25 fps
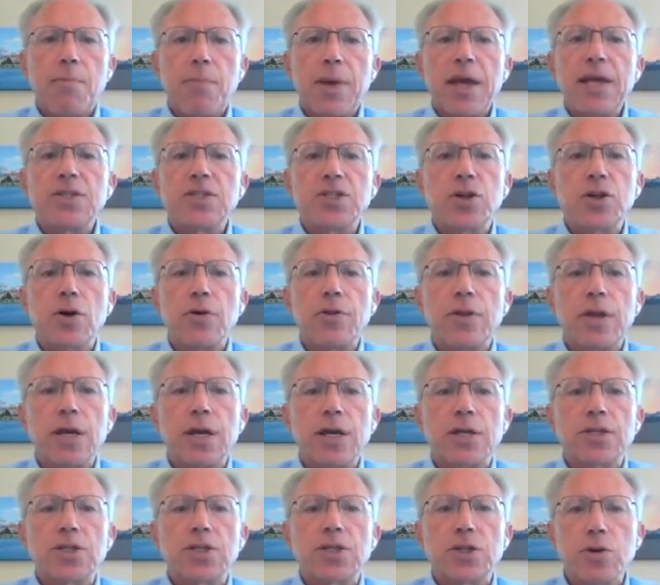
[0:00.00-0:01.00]
Based on
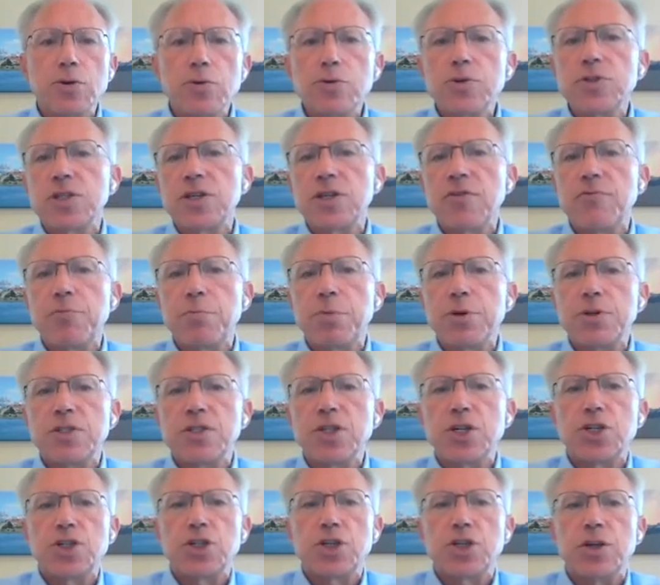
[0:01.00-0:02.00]
the exclusive
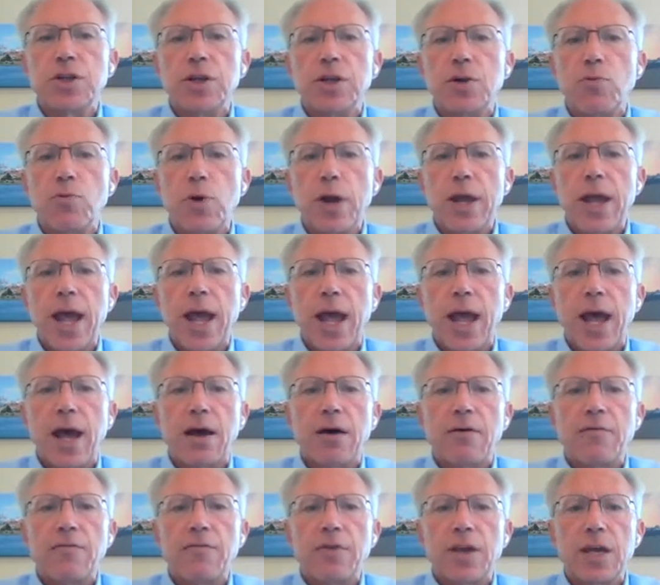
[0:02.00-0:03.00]
position that we
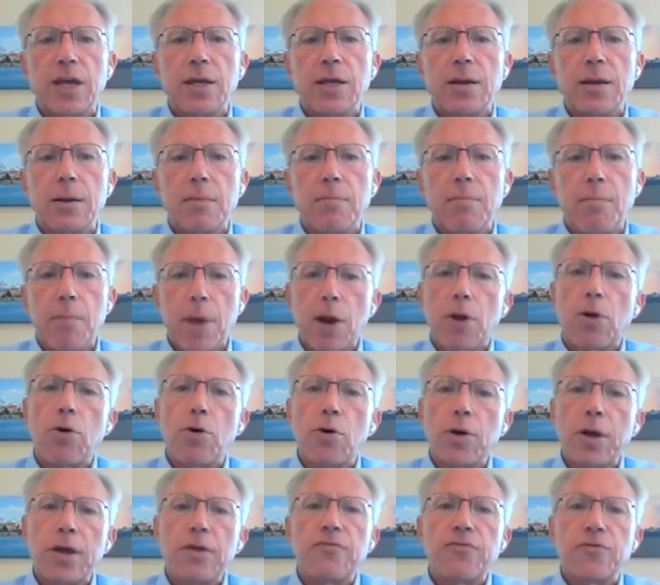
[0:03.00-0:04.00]
have in
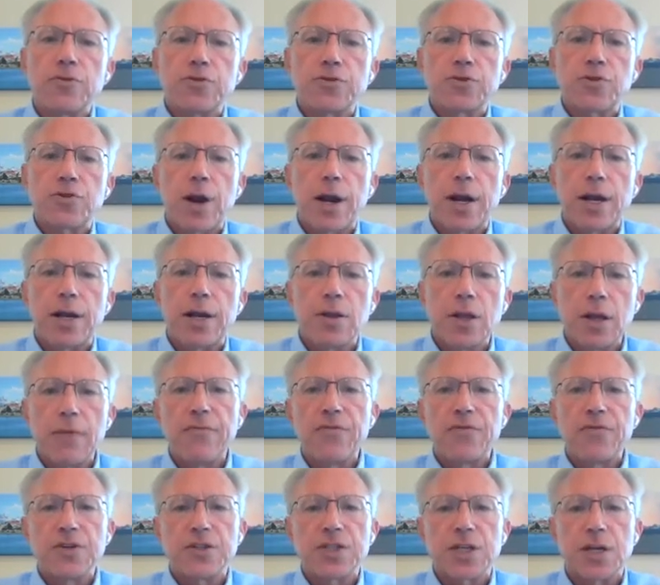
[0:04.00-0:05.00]
marrow infiltrating
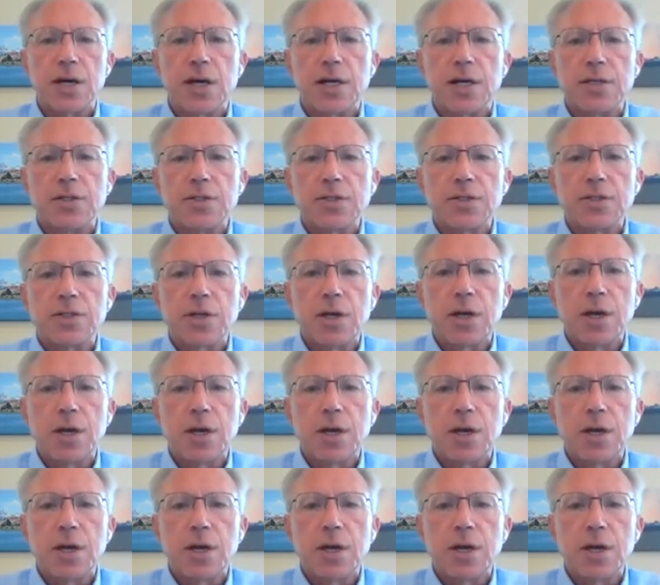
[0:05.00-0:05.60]
lymphocytes,